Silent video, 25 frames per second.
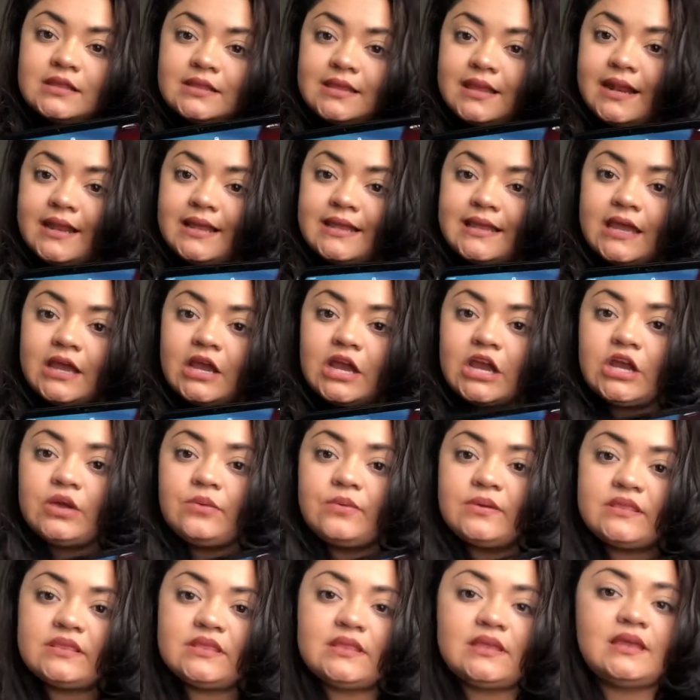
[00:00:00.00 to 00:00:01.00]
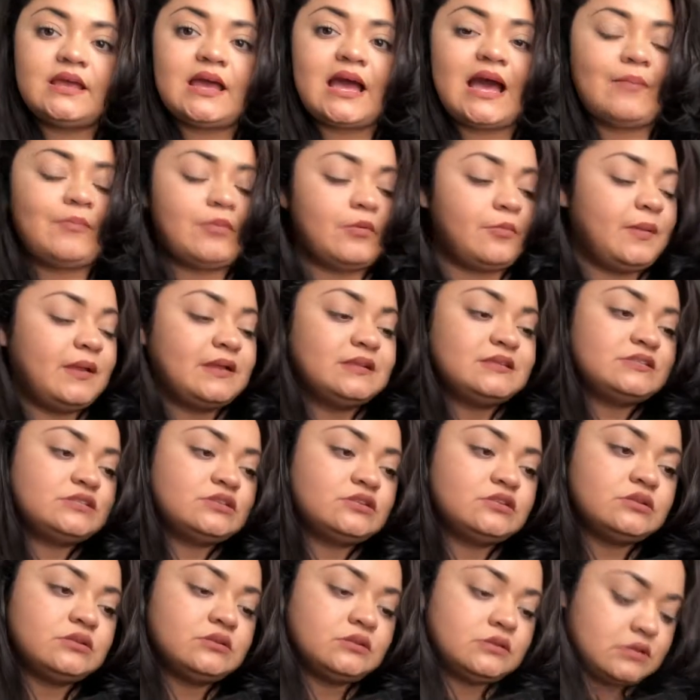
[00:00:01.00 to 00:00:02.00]
that I carry with the Apple
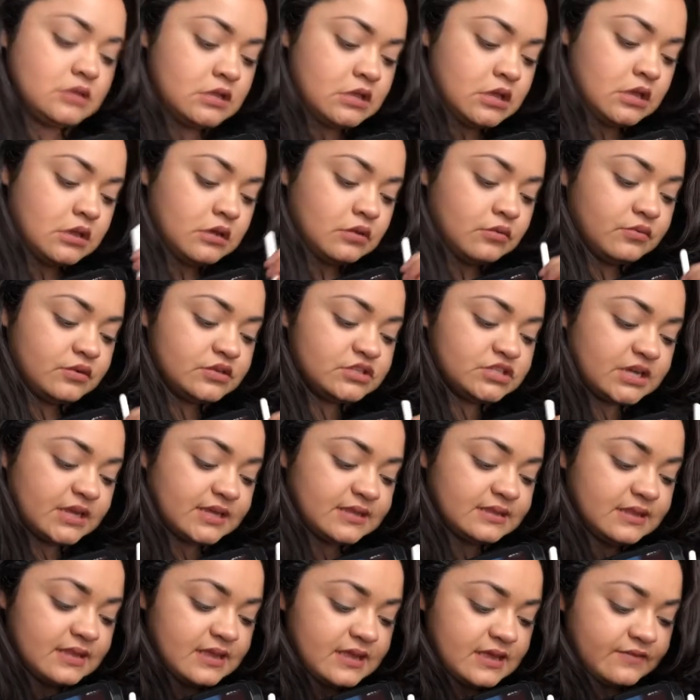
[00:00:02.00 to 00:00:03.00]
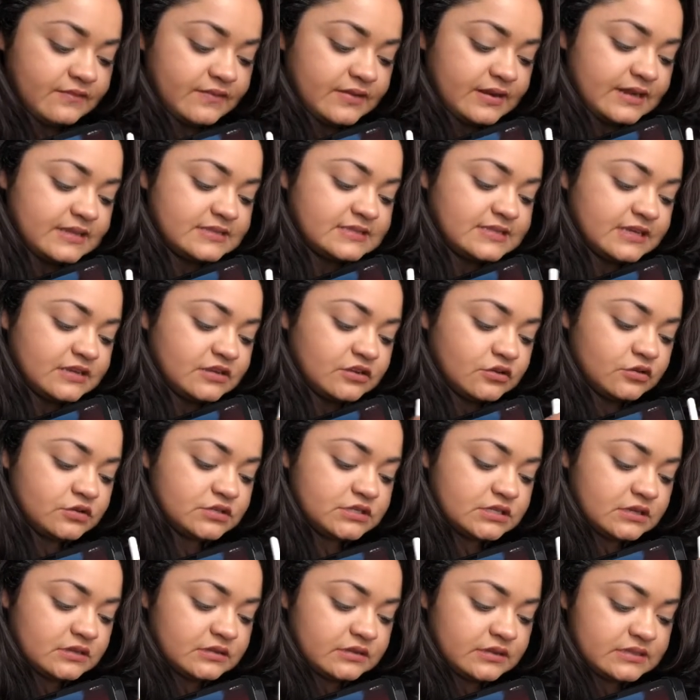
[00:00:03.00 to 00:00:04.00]
Pencil, which I love and I take
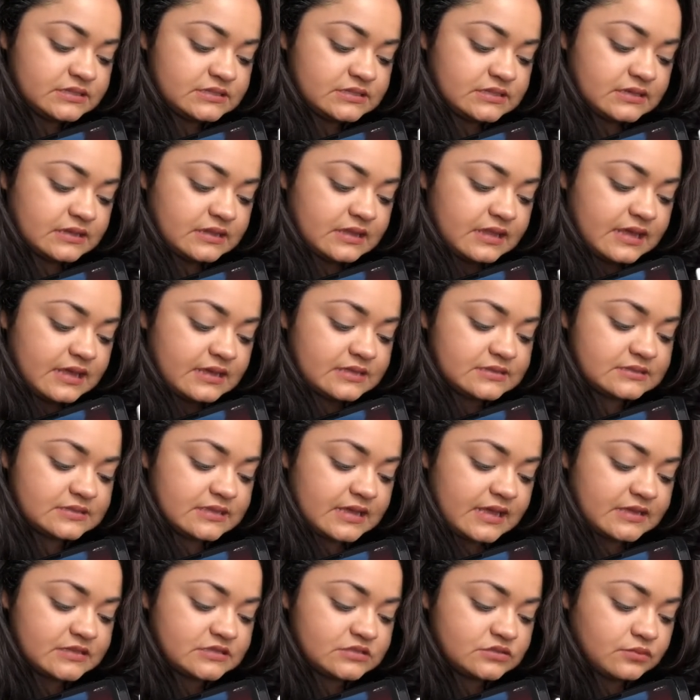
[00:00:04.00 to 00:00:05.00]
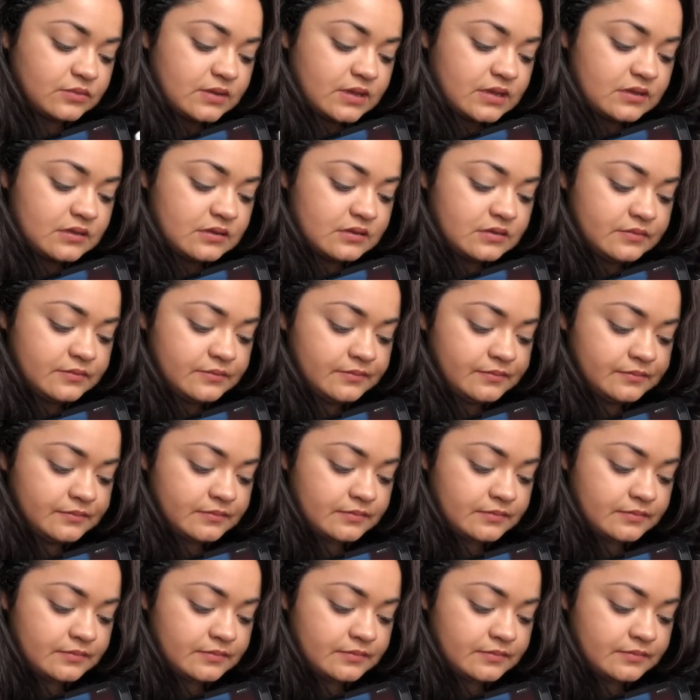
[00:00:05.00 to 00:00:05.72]
notes on this in class as well.